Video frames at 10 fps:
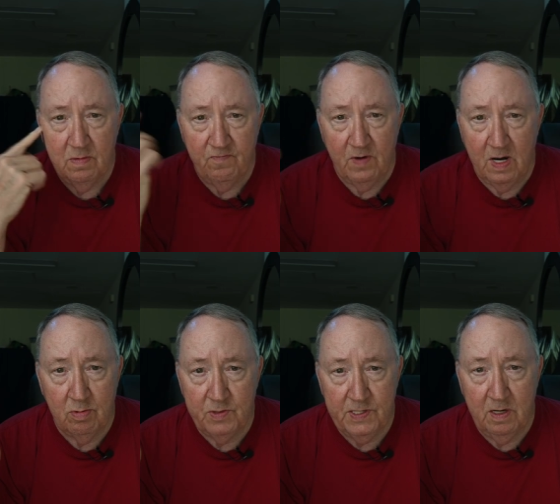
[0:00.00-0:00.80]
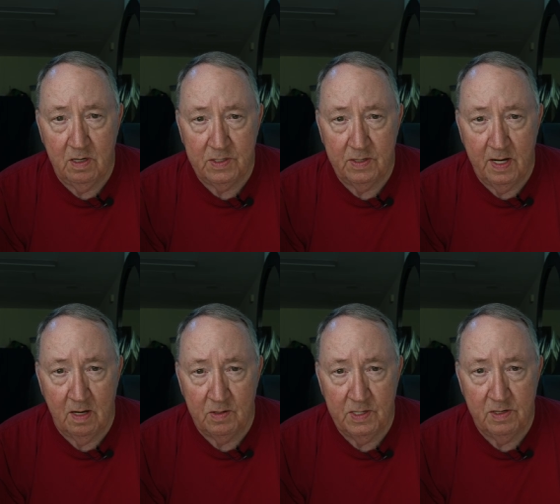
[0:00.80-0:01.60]
five or six
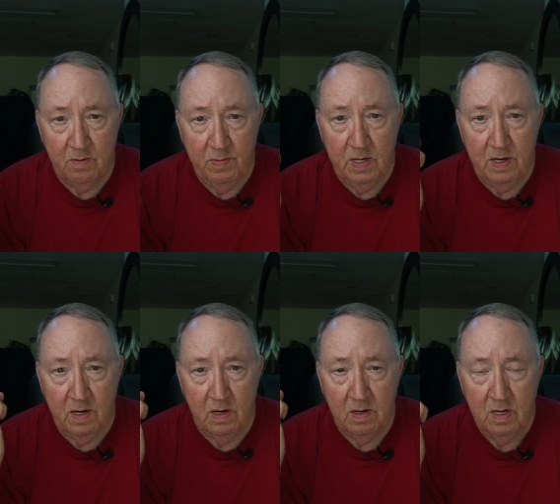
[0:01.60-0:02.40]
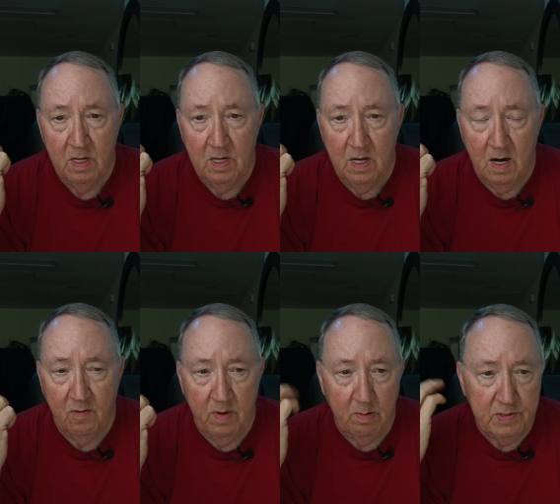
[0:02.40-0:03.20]
now since I've been here. I
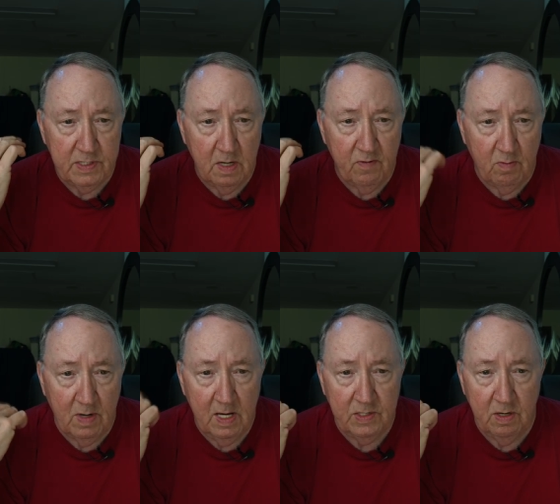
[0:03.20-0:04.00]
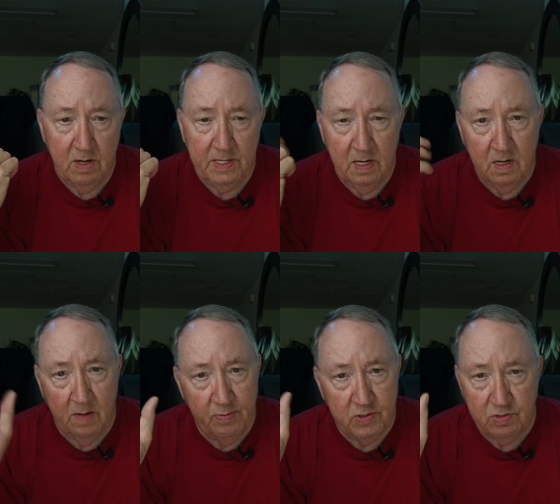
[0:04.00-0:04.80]
remember some from last year. I did a
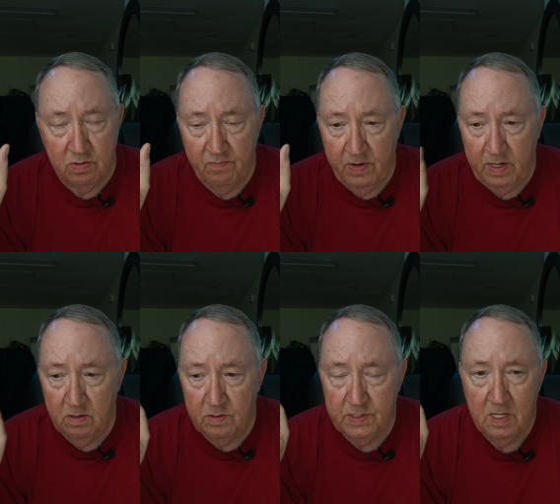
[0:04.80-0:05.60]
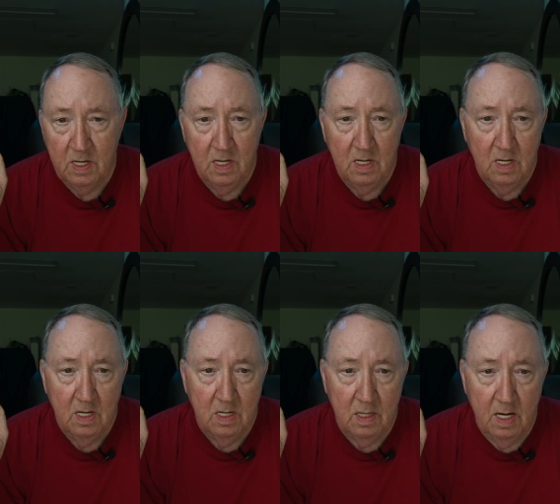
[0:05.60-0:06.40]
couple short videos.
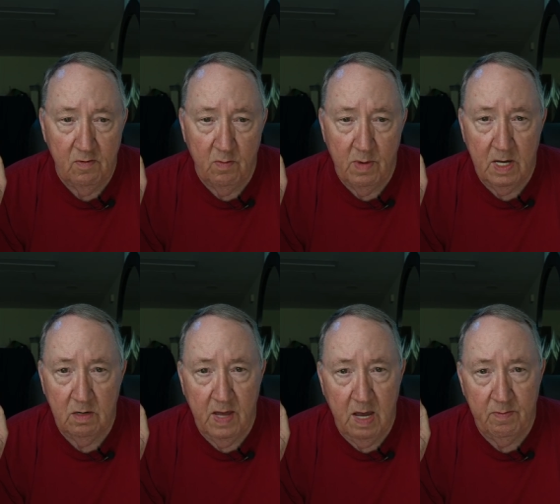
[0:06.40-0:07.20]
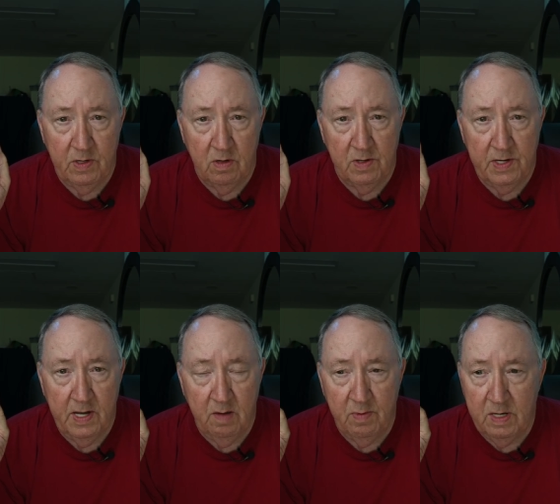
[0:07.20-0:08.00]
They were minor, they happened during the
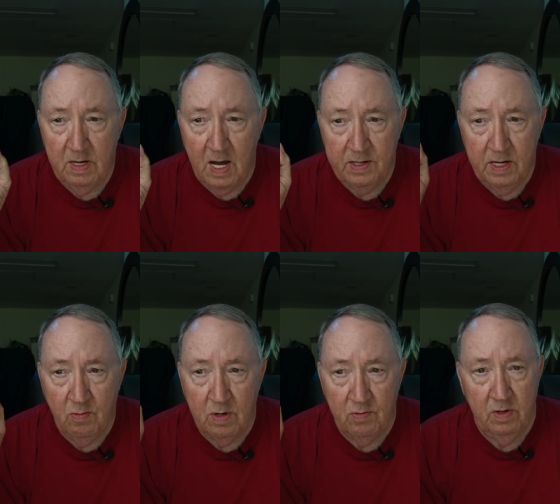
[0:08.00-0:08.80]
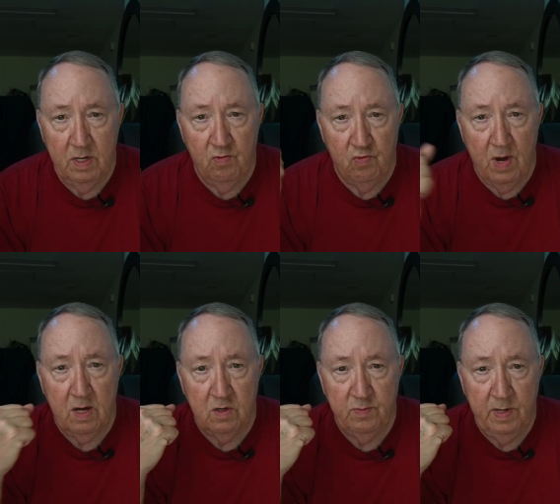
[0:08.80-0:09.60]
day, but I'll tell you what really
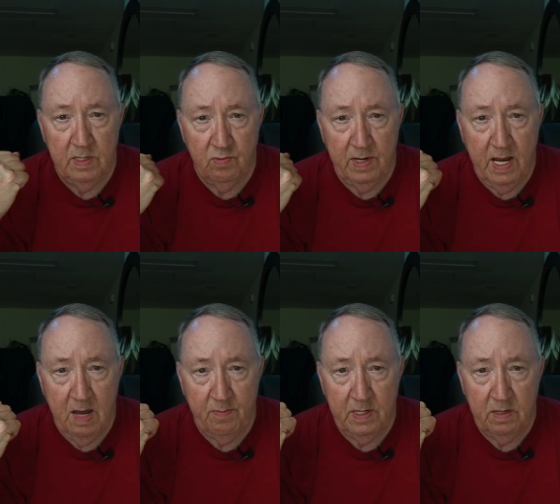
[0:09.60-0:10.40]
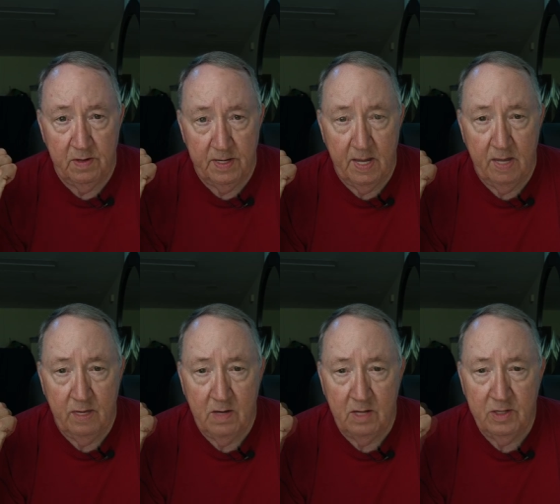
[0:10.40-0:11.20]
rattles me is when they happen in the night.
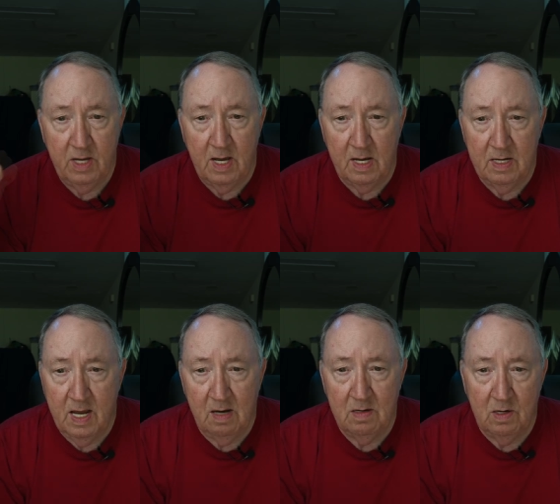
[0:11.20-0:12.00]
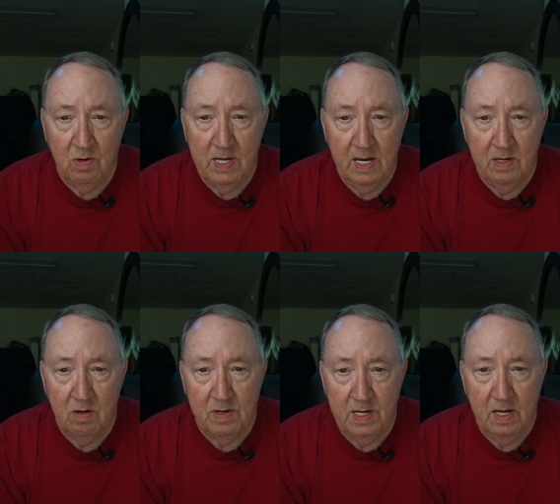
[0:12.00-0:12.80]
I think I can handle it okay
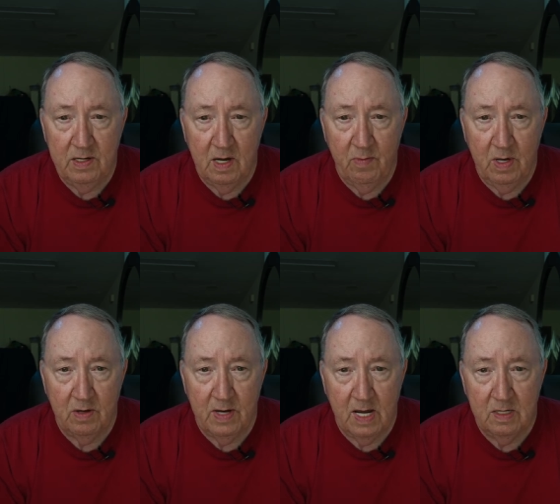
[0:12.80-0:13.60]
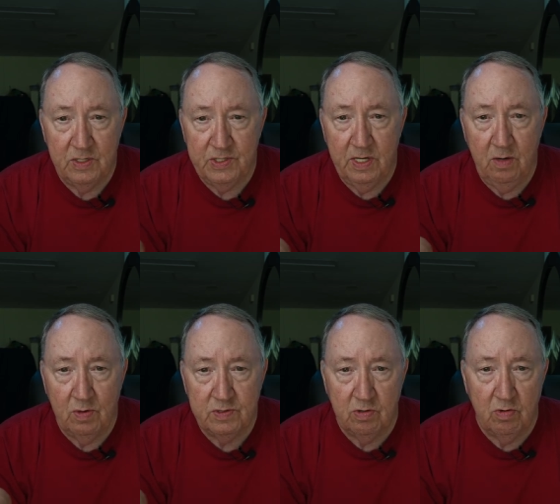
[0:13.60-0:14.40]
during the daytime because I can see
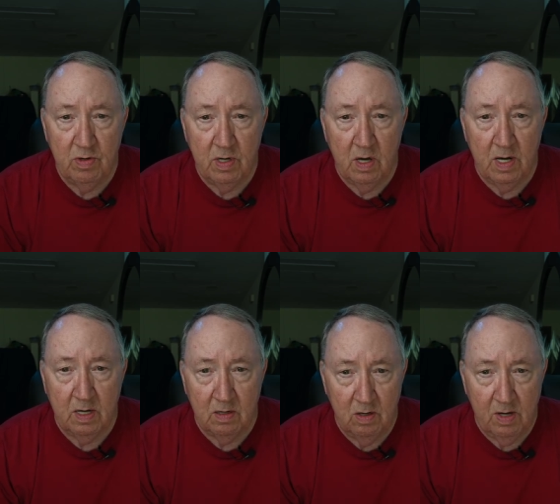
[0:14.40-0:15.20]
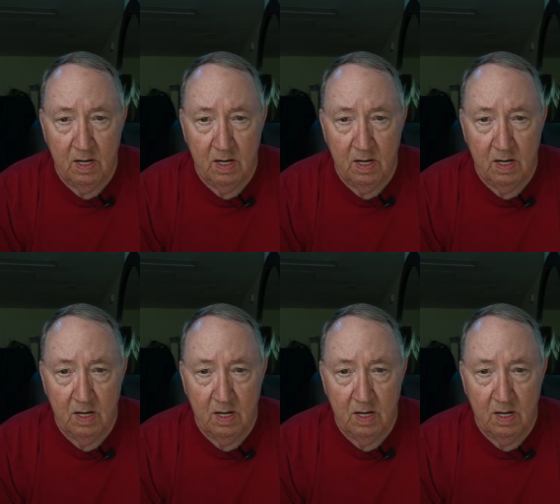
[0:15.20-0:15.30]
what's going on, I can look